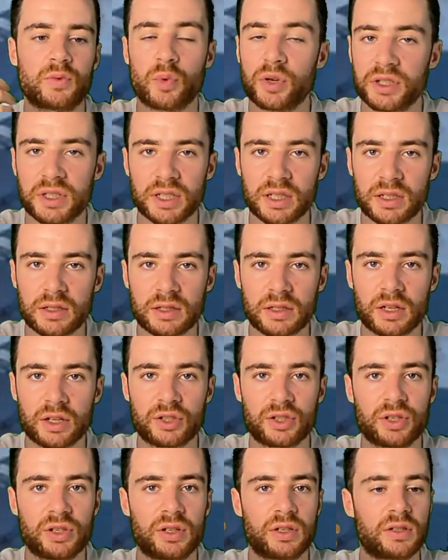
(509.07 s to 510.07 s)
that's wanted,
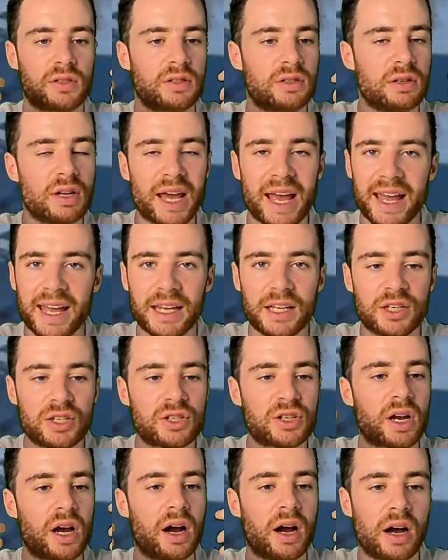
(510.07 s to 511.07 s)
such as
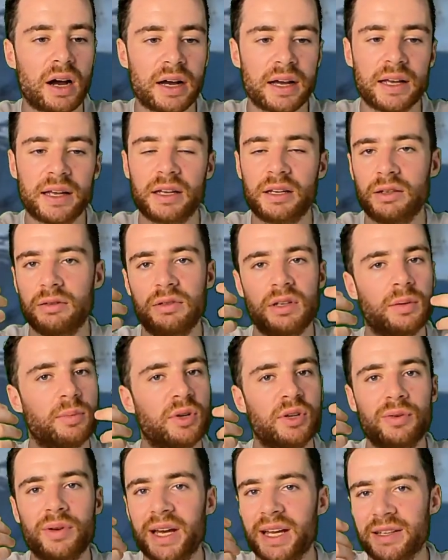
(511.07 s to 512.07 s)

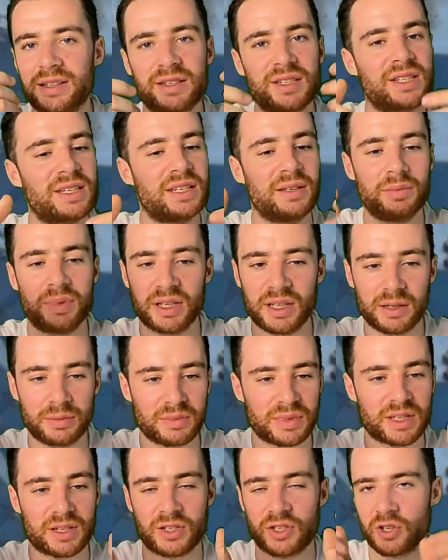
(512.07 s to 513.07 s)
HIWSC
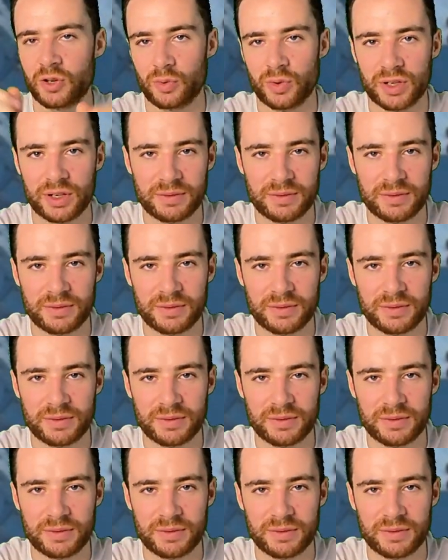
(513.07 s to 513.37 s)
beams and so